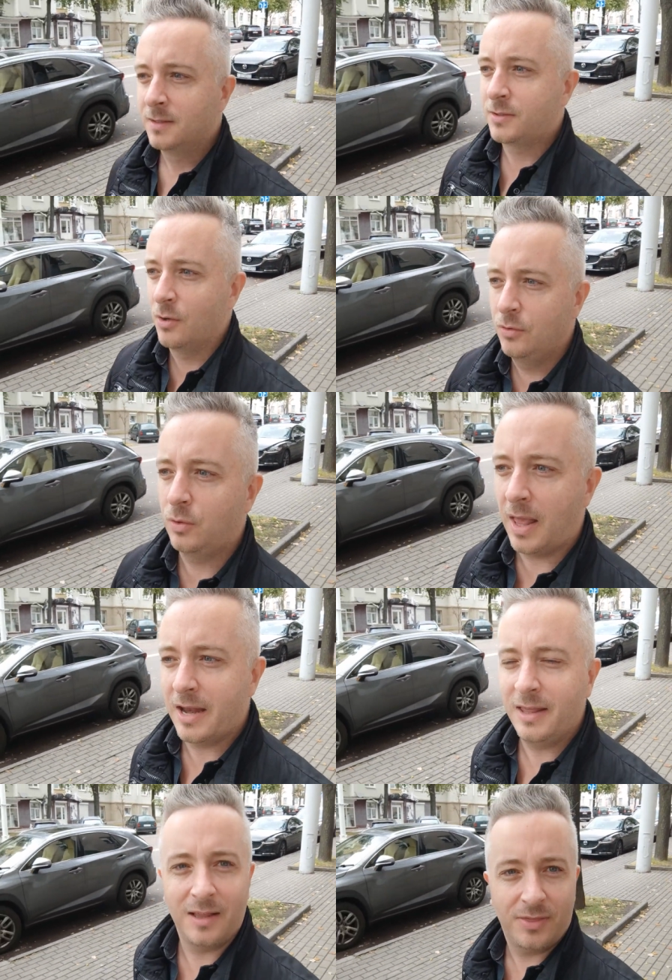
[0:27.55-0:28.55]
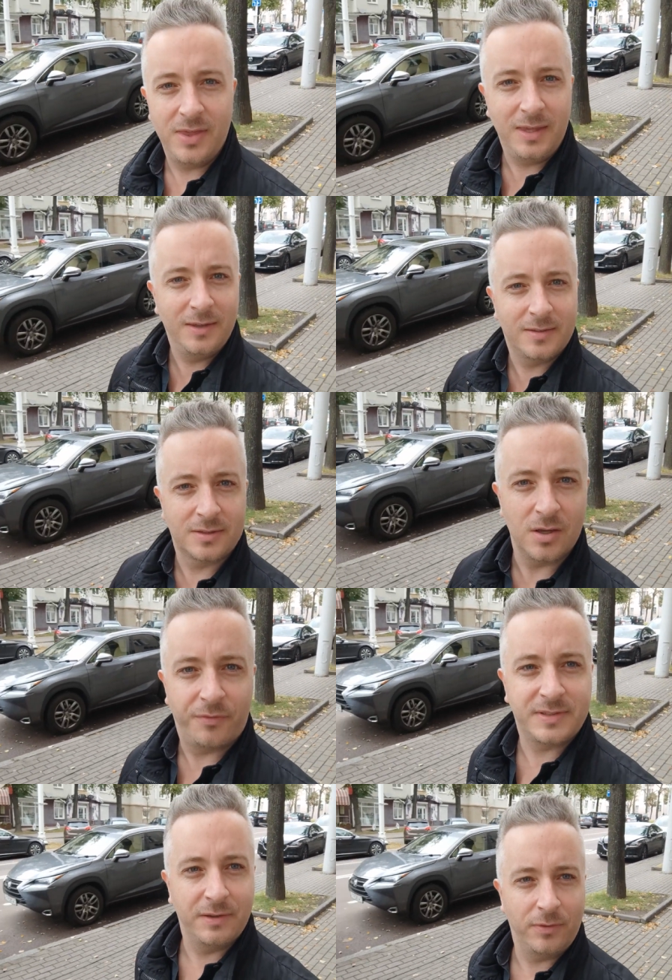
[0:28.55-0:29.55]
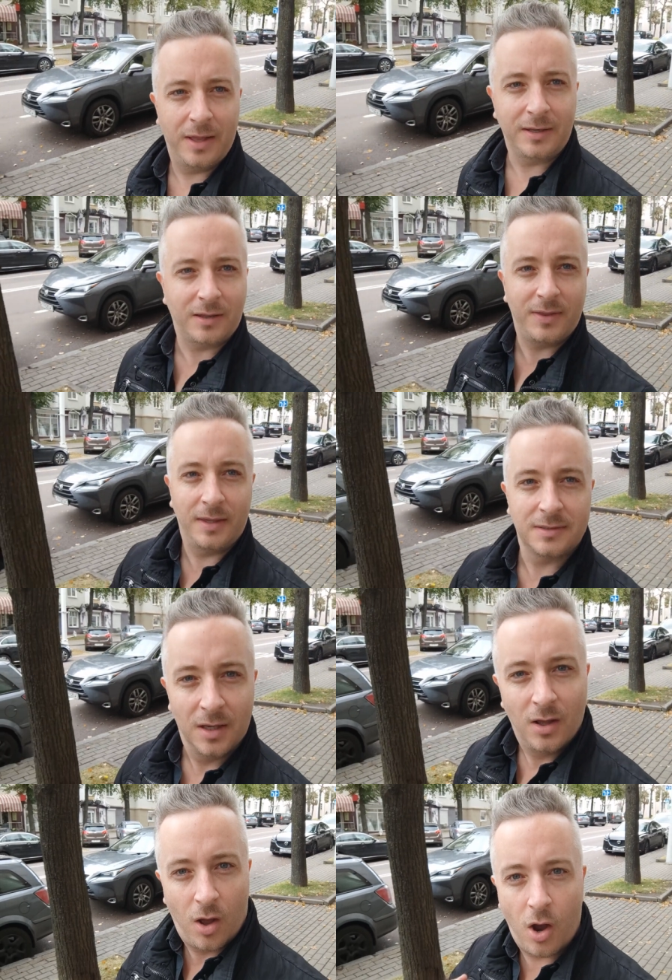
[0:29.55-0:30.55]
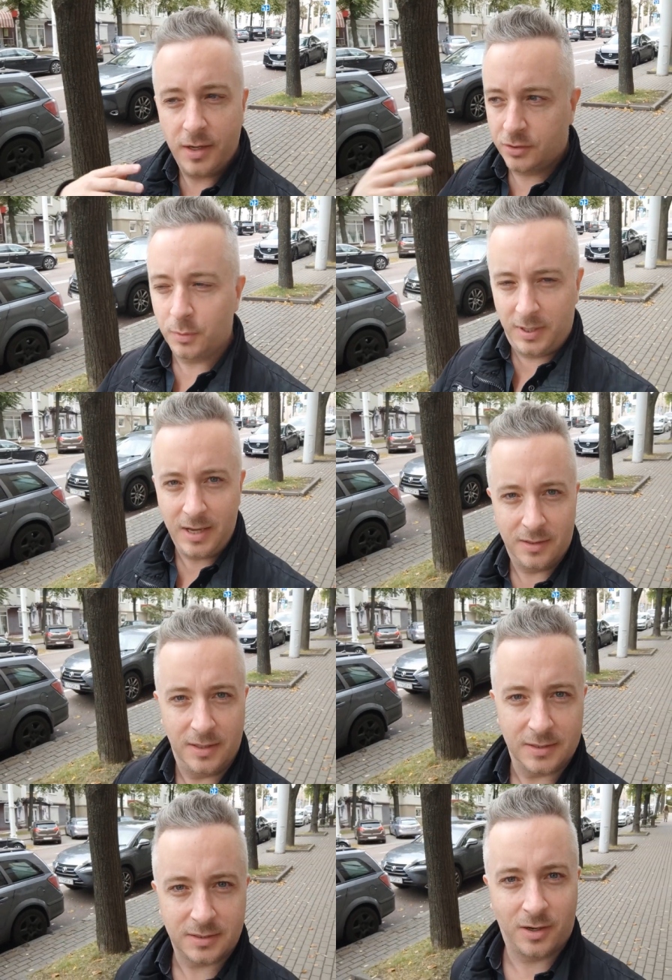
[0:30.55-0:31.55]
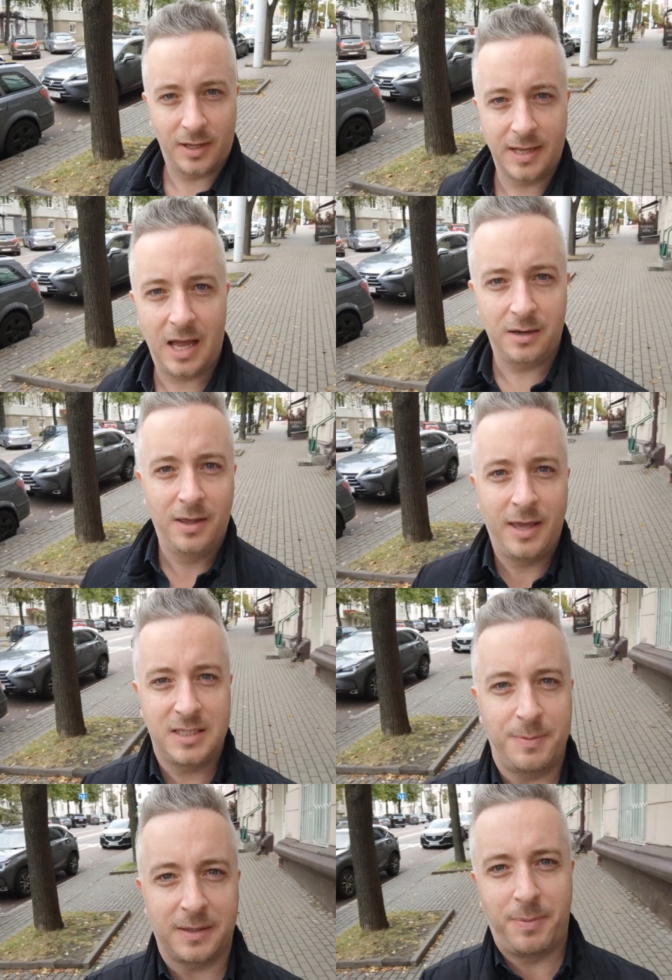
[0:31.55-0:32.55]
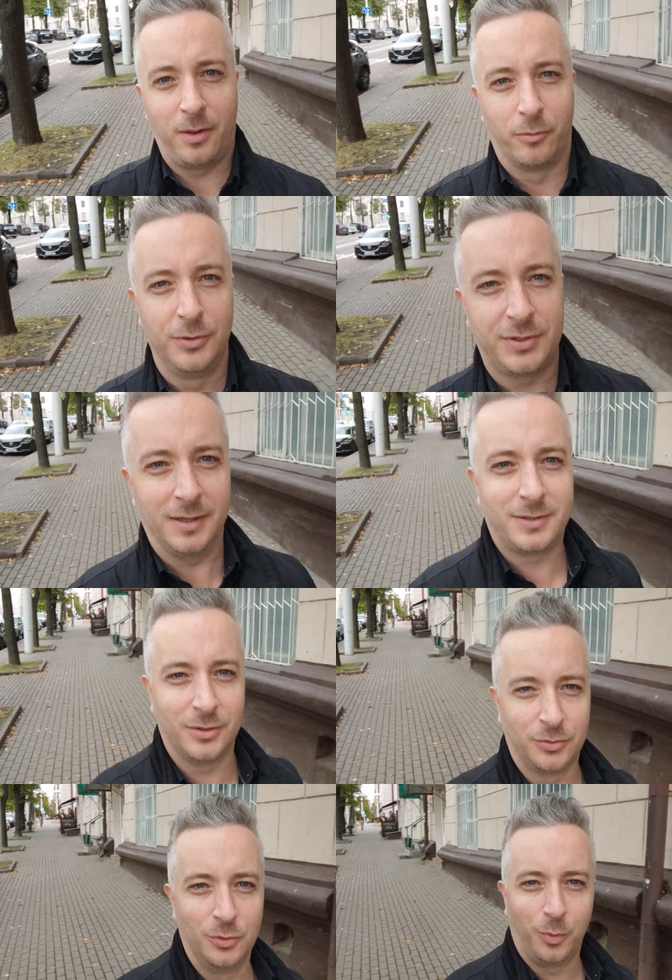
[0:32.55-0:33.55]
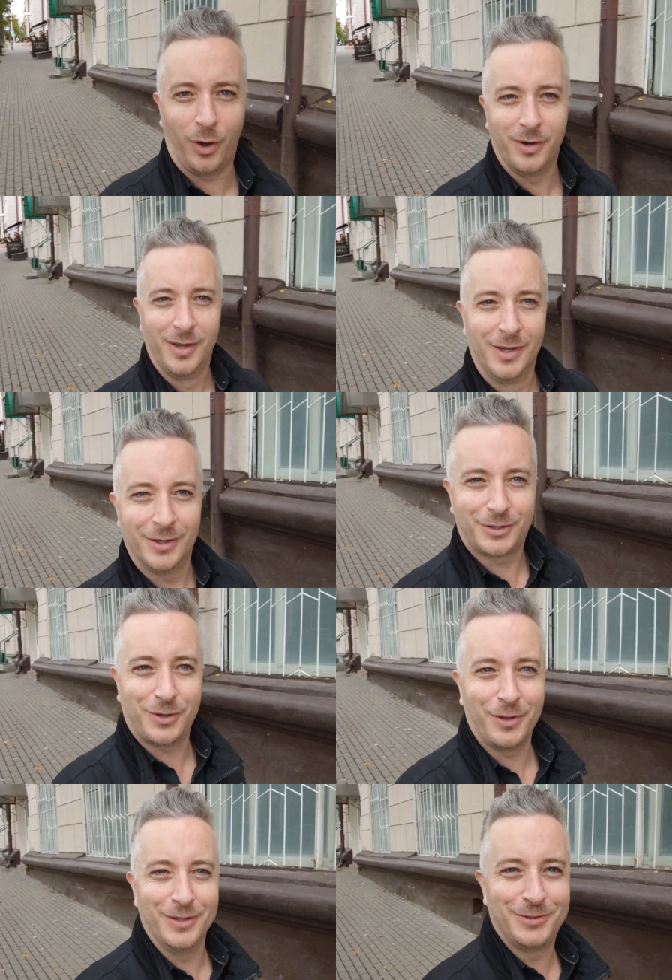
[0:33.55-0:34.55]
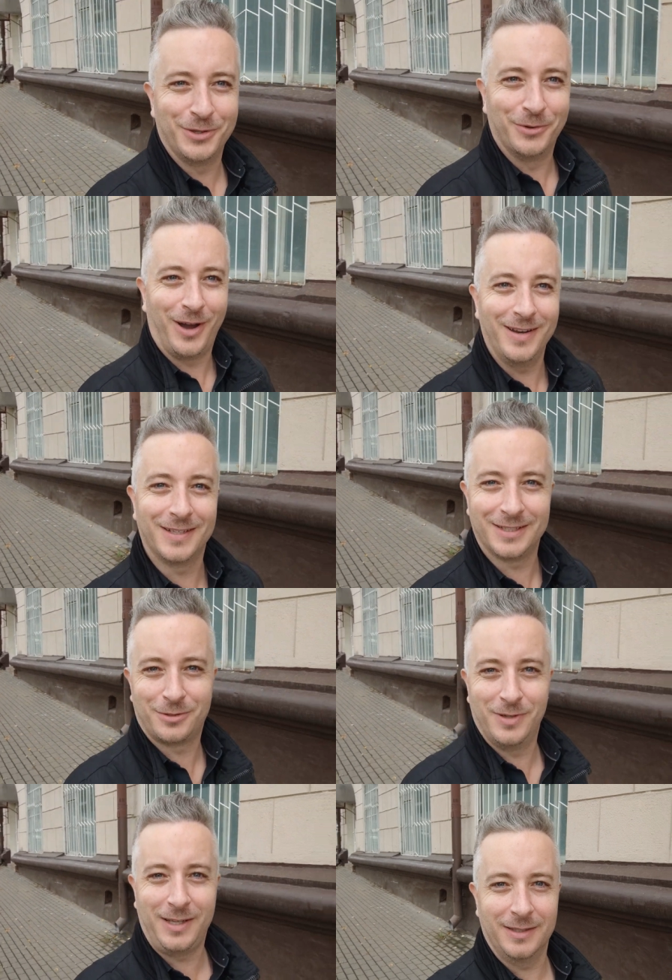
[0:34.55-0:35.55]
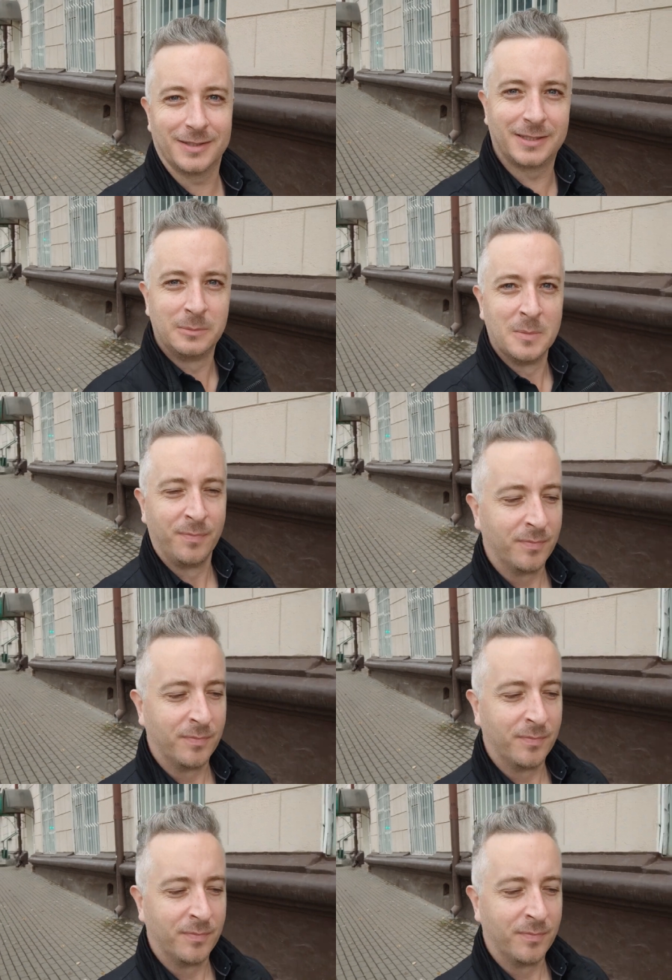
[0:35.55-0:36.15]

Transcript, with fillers: So little etiquette things, surface level etiquette things, I need to adhere to this, right? I can't expect Belarusians to do what Australians do, right? That's just ridiculous.